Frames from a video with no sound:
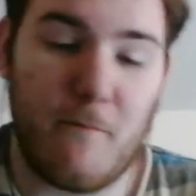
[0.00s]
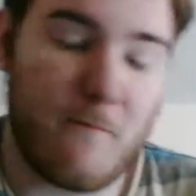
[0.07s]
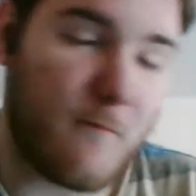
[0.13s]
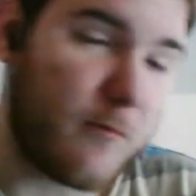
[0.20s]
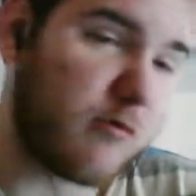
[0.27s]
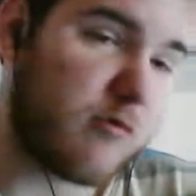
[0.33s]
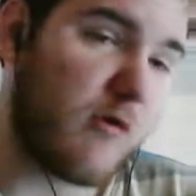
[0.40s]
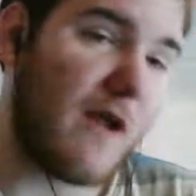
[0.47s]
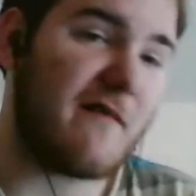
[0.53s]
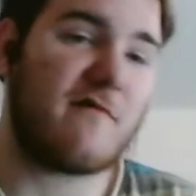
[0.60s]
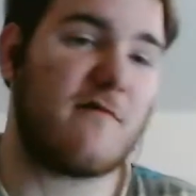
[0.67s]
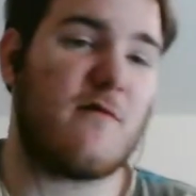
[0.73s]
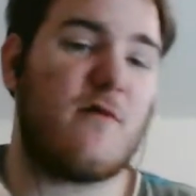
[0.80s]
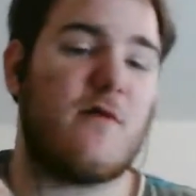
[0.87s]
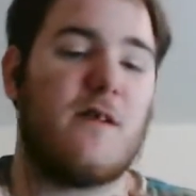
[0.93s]

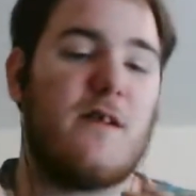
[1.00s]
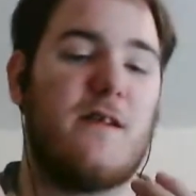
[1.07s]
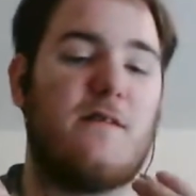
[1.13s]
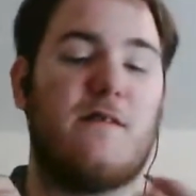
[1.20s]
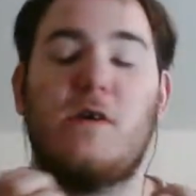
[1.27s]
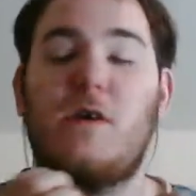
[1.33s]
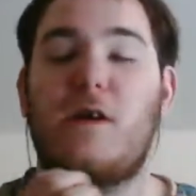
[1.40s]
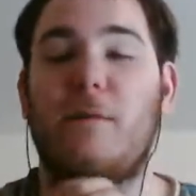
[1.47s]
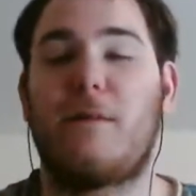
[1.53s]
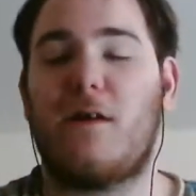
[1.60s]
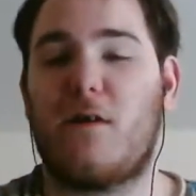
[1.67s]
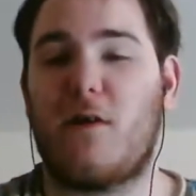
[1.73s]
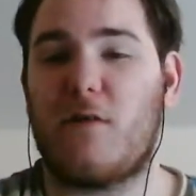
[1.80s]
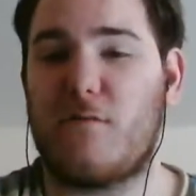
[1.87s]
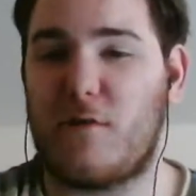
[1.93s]
pressured into you can be a
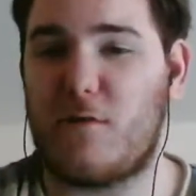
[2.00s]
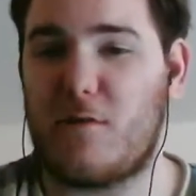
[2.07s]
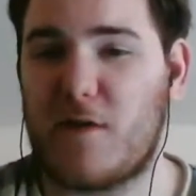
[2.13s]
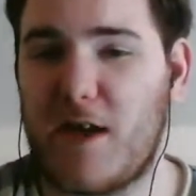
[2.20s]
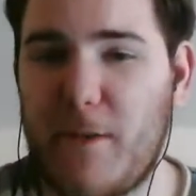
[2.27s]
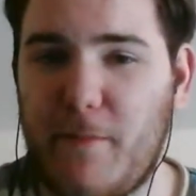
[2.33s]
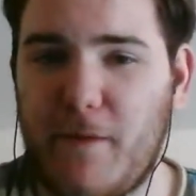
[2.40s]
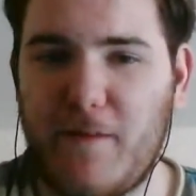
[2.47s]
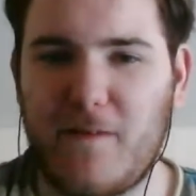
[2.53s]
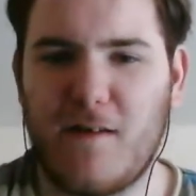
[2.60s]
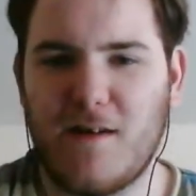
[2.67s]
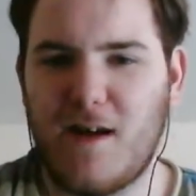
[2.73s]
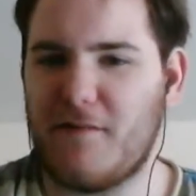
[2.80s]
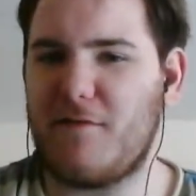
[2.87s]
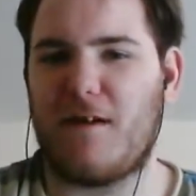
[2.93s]
guard for your own game, but
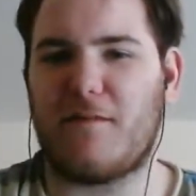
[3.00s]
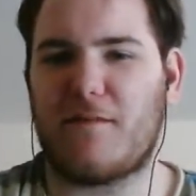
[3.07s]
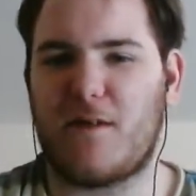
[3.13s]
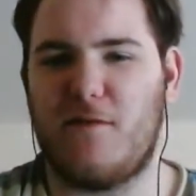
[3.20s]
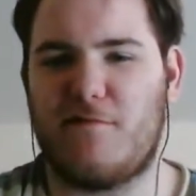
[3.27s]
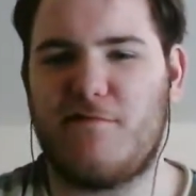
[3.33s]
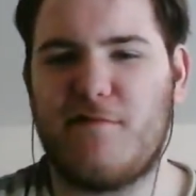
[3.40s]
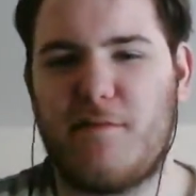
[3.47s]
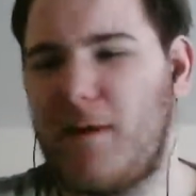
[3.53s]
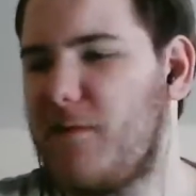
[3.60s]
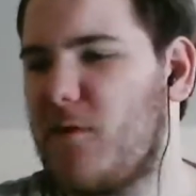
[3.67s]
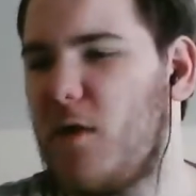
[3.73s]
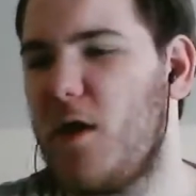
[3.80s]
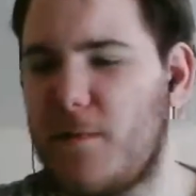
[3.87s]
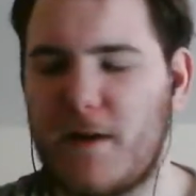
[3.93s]
they're not doing on go string. They
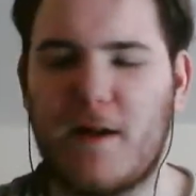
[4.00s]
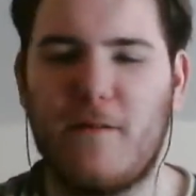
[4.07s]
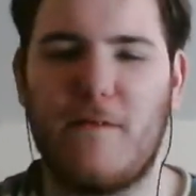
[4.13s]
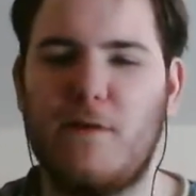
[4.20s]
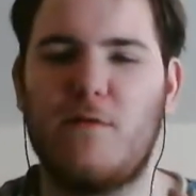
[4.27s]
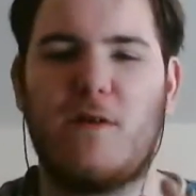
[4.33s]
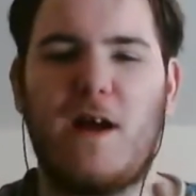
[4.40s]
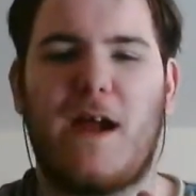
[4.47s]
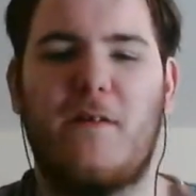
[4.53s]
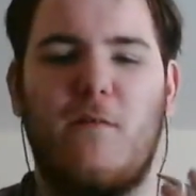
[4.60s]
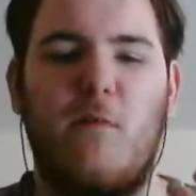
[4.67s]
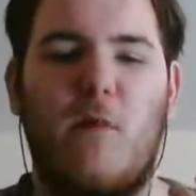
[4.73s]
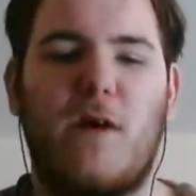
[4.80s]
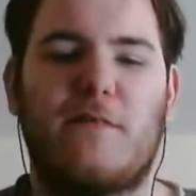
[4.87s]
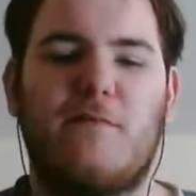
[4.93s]
start because they do kind
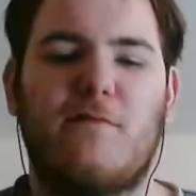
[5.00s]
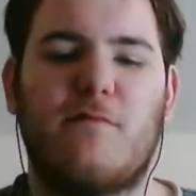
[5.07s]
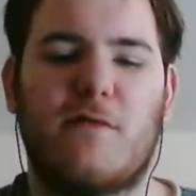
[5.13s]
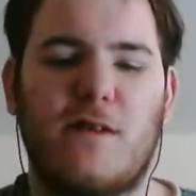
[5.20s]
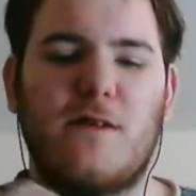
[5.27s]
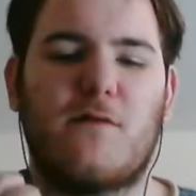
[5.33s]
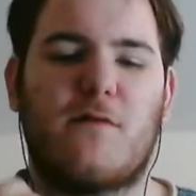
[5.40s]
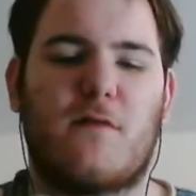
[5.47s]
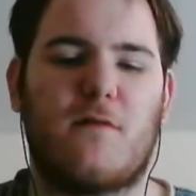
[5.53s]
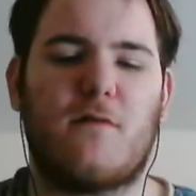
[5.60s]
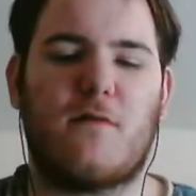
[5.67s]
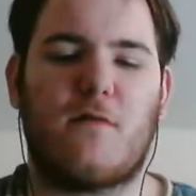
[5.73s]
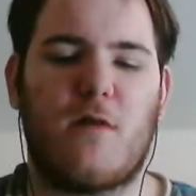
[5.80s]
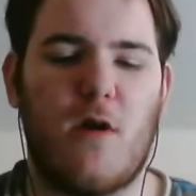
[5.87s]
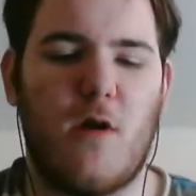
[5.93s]
of want to theoretical
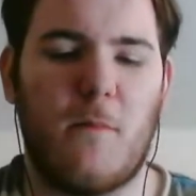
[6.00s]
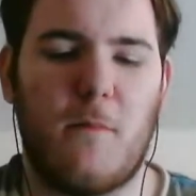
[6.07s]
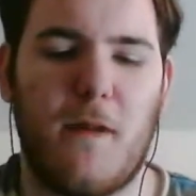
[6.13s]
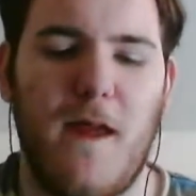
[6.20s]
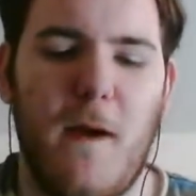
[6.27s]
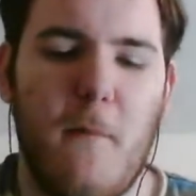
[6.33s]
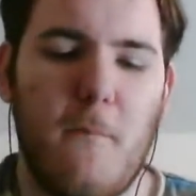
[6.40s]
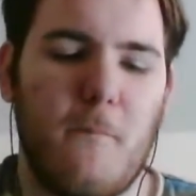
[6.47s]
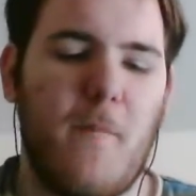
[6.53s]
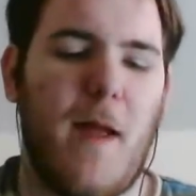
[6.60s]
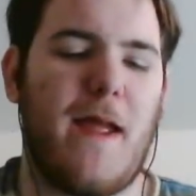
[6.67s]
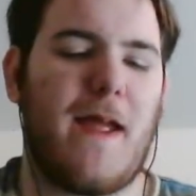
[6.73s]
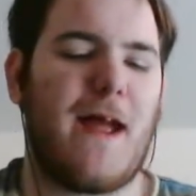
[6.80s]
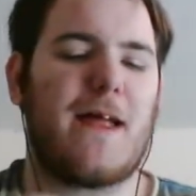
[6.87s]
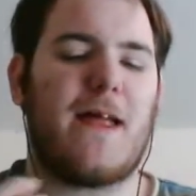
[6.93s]
grow, but they
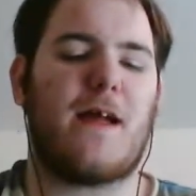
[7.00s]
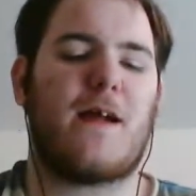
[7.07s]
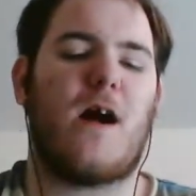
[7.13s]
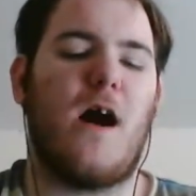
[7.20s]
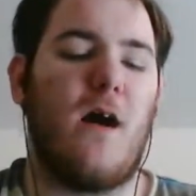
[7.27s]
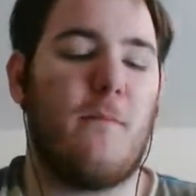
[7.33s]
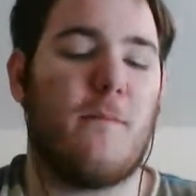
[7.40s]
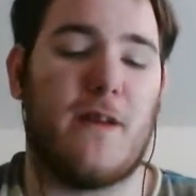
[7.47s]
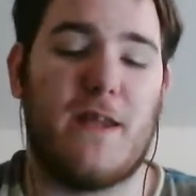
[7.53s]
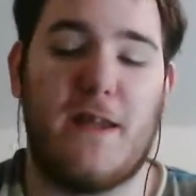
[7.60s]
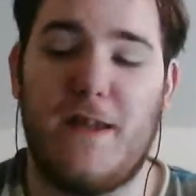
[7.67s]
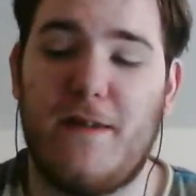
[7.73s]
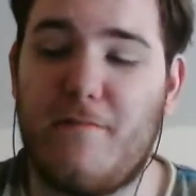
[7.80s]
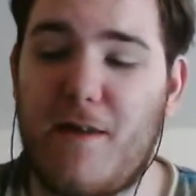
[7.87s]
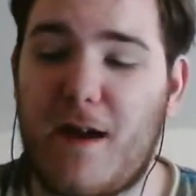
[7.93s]
kind of get
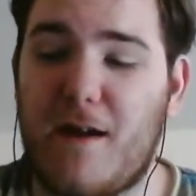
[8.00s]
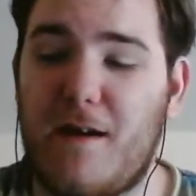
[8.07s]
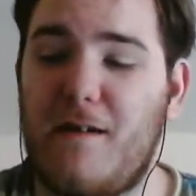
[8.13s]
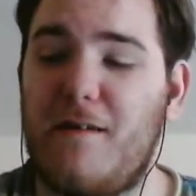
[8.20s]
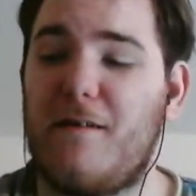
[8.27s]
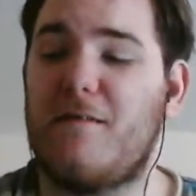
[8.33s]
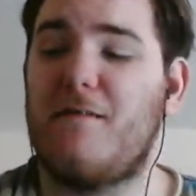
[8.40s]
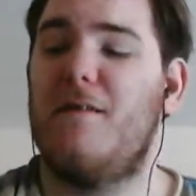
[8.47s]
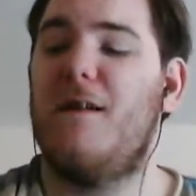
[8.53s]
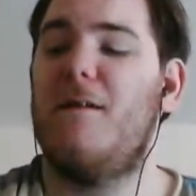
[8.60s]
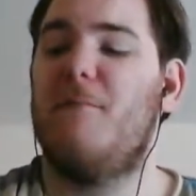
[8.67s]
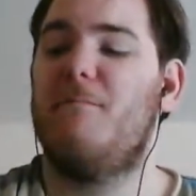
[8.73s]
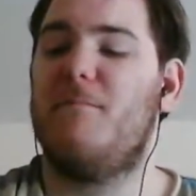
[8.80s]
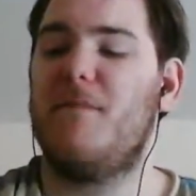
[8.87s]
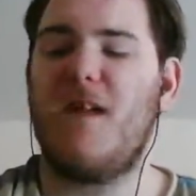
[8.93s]
competent and they're,
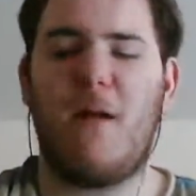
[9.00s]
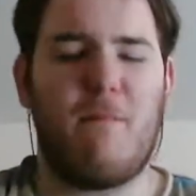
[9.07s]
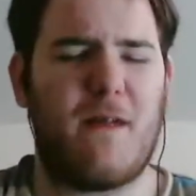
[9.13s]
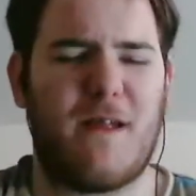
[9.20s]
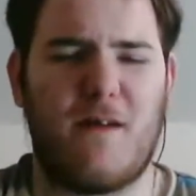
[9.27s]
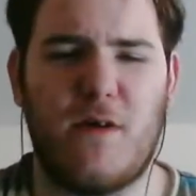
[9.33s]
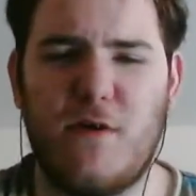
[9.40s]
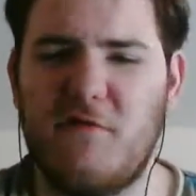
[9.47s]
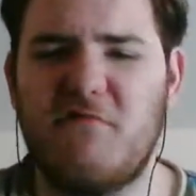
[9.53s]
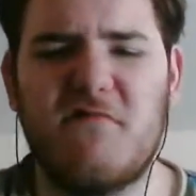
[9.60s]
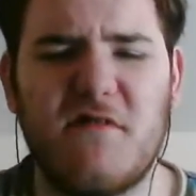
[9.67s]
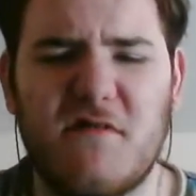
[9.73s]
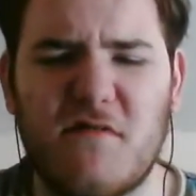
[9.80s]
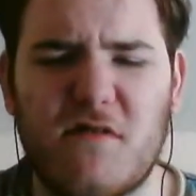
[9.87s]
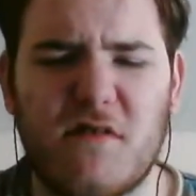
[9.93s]
they're not being
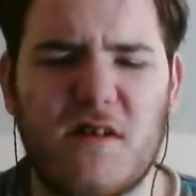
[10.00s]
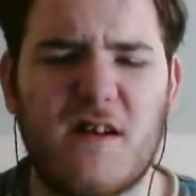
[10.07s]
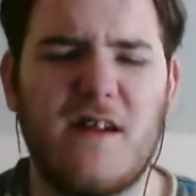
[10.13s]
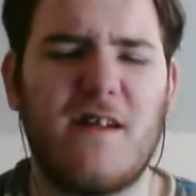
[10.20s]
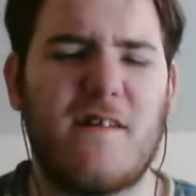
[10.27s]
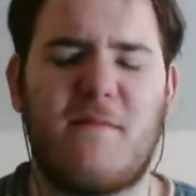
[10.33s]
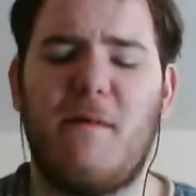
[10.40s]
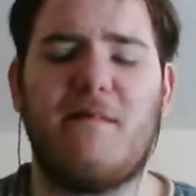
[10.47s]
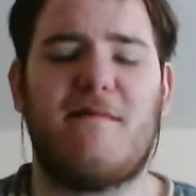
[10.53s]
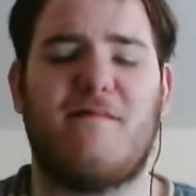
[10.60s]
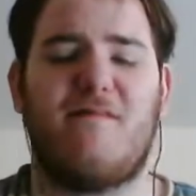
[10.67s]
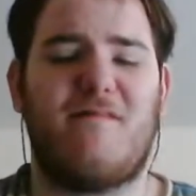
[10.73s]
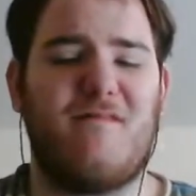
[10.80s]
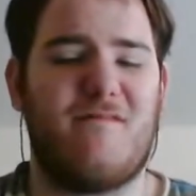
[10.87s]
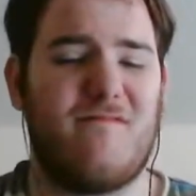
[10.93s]
hugely jerk. And not to
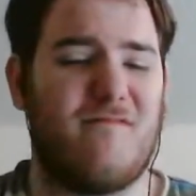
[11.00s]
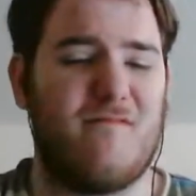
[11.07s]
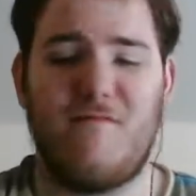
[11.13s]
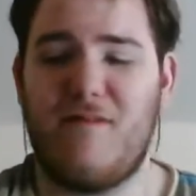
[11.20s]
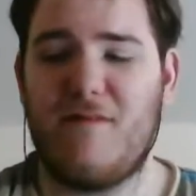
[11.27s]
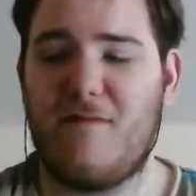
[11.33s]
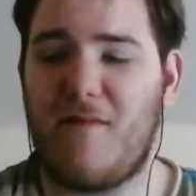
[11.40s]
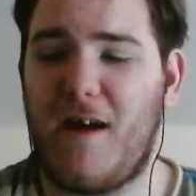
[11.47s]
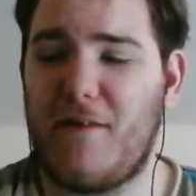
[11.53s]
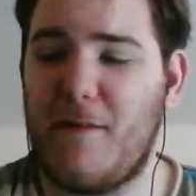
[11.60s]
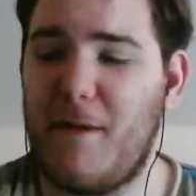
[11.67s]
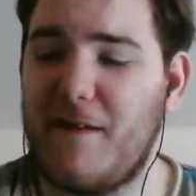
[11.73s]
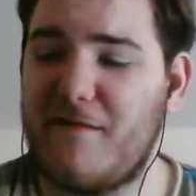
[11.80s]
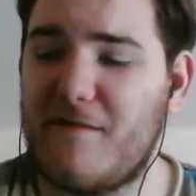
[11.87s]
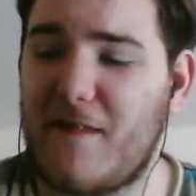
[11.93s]
mention, not to
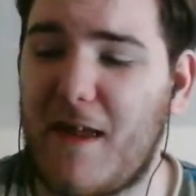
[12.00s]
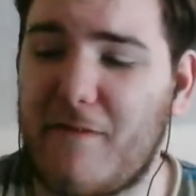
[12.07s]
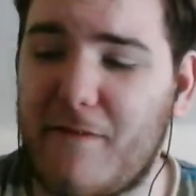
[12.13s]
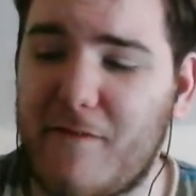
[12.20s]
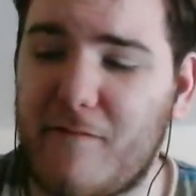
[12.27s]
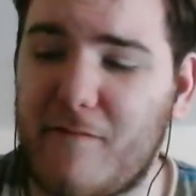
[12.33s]
mention that